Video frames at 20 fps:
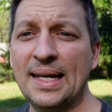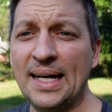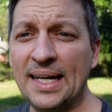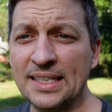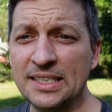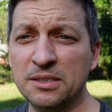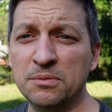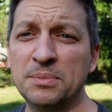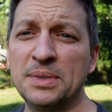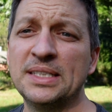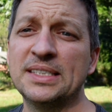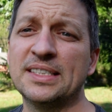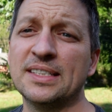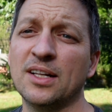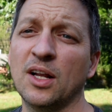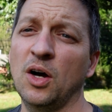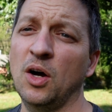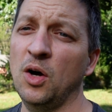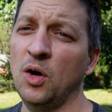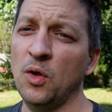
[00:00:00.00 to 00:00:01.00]
Not to
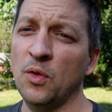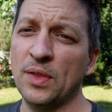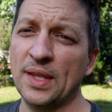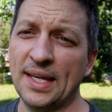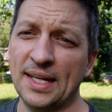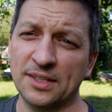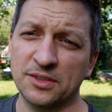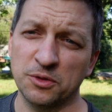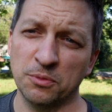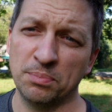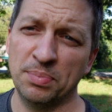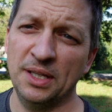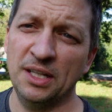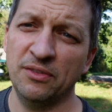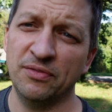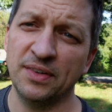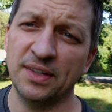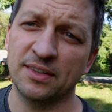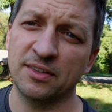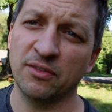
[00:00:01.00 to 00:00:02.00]
mention all the extra
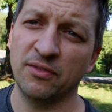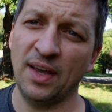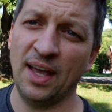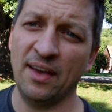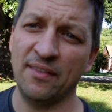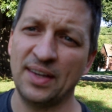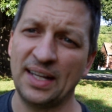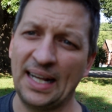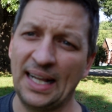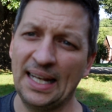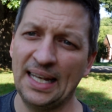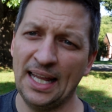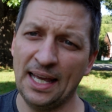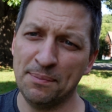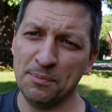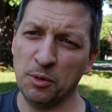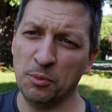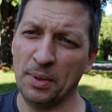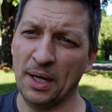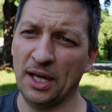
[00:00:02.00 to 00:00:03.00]
benefits of having
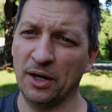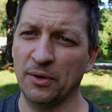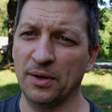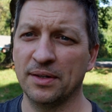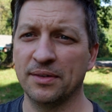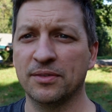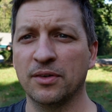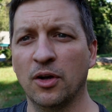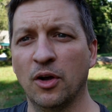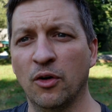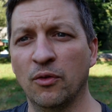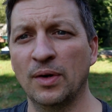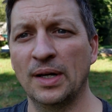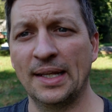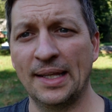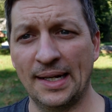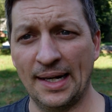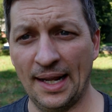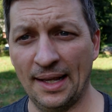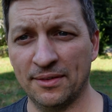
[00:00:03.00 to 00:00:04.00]
LiPo batteries over
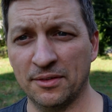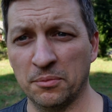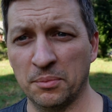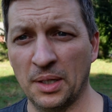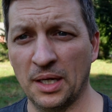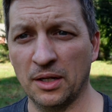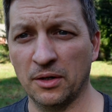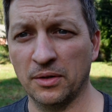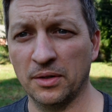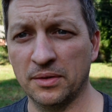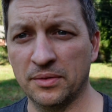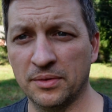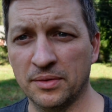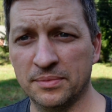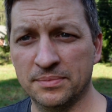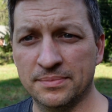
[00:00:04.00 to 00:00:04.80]
lead acid batteries.